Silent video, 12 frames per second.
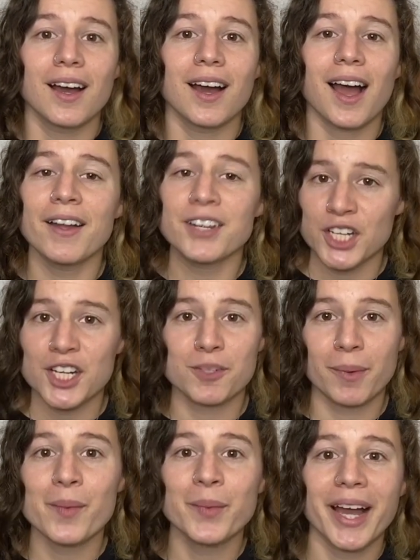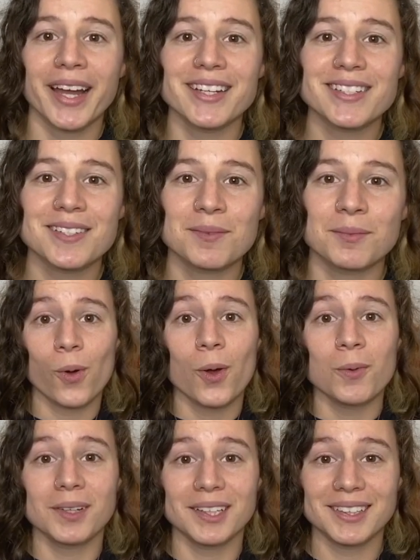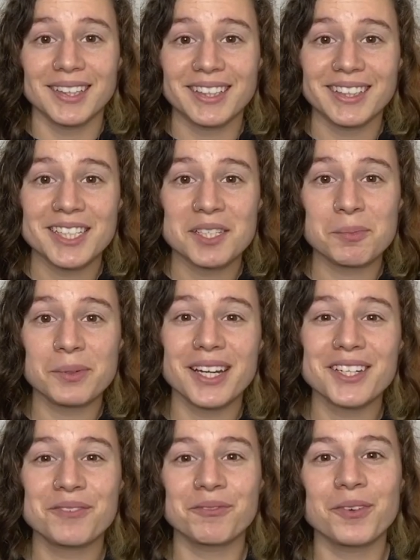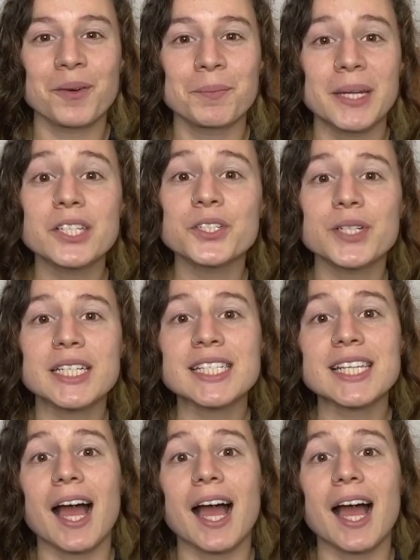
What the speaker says: I changed my mind. With a little inspiration from Pinterest,